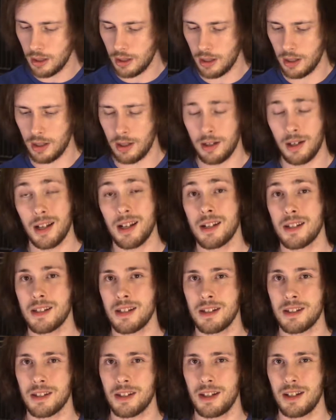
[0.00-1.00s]
Not
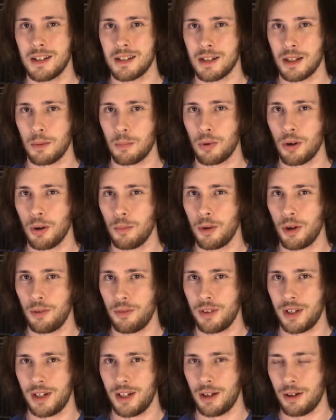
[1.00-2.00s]
as easily as in the
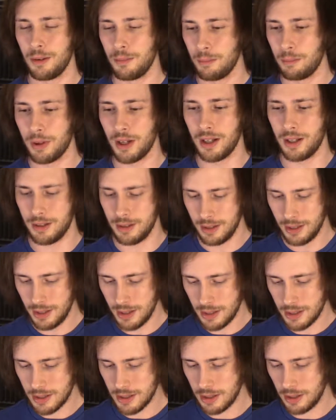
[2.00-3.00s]
promo video, but
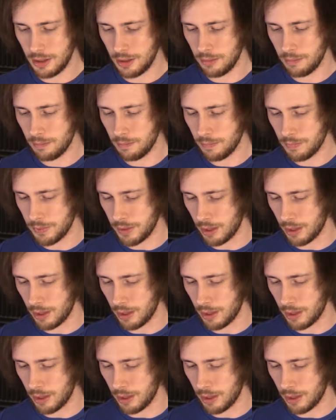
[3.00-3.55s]
still,